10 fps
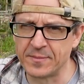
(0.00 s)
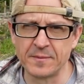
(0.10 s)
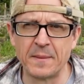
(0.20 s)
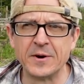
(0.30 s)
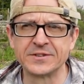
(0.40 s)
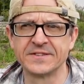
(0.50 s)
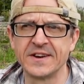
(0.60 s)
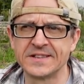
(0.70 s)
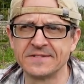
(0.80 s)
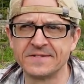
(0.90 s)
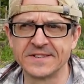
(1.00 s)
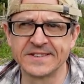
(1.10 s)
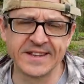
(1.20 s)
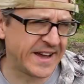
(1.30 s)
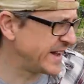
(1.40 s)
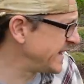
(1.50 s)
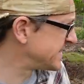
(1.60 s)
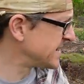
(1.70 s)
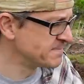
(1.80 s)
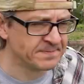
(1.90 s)
But my motivation for today
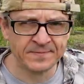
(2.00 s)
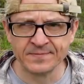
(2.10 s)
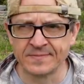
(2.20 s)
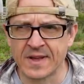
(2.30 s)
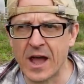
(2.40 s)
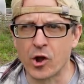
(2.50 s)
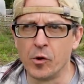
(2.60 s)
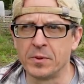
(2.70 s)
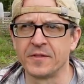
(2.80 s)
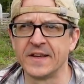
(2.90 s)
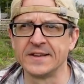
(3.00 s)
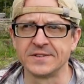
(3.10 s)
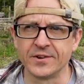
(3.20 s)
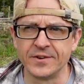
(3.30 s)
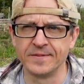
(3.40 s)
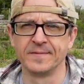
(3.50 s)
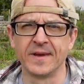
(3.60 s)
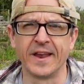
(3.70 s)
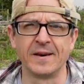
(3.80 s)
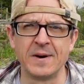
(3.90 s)
is get a couple of things done
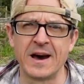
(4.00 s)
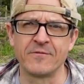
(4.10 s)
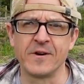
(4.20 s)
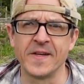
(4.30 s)
and I'm halfway.